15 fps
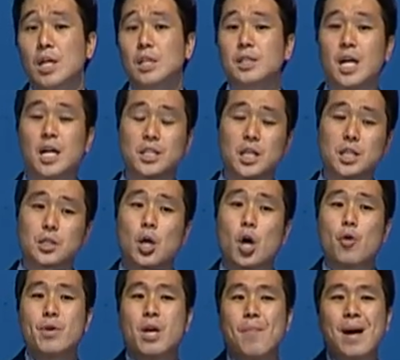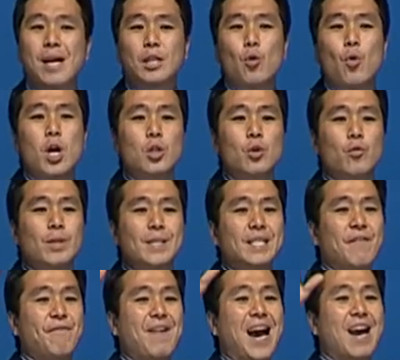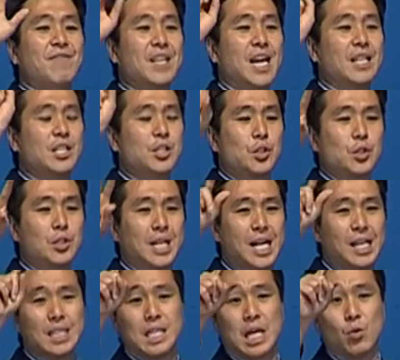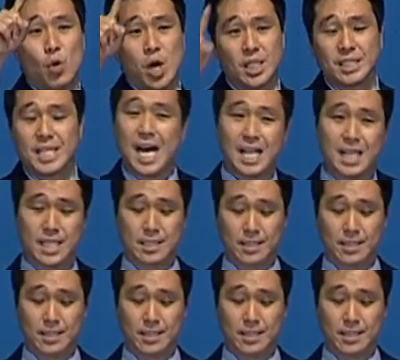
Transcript: there's a story about the one who received 5 talents, 2 talents, and 1 talent.